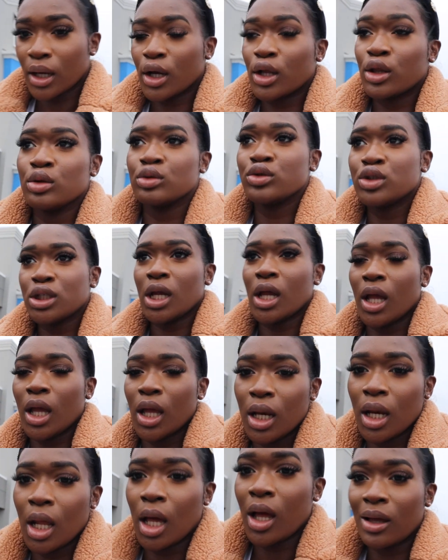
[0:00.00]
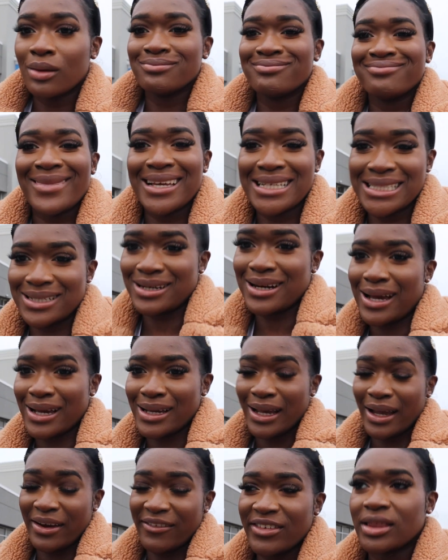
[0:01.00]
conclusion, I did not
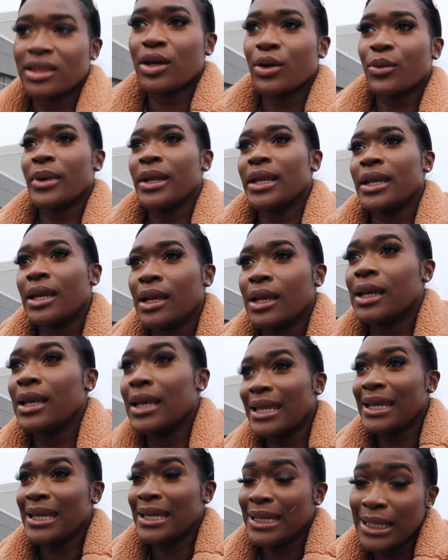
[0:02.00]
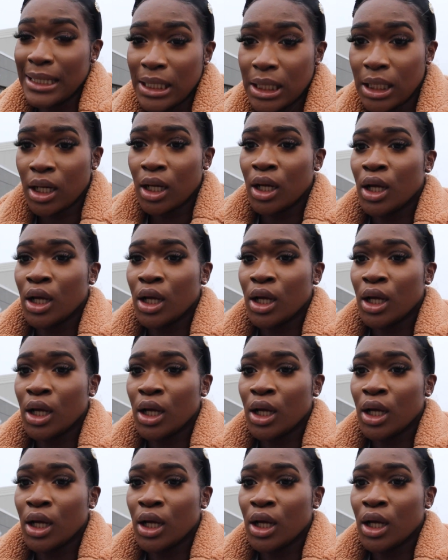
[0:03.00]
get everything we need.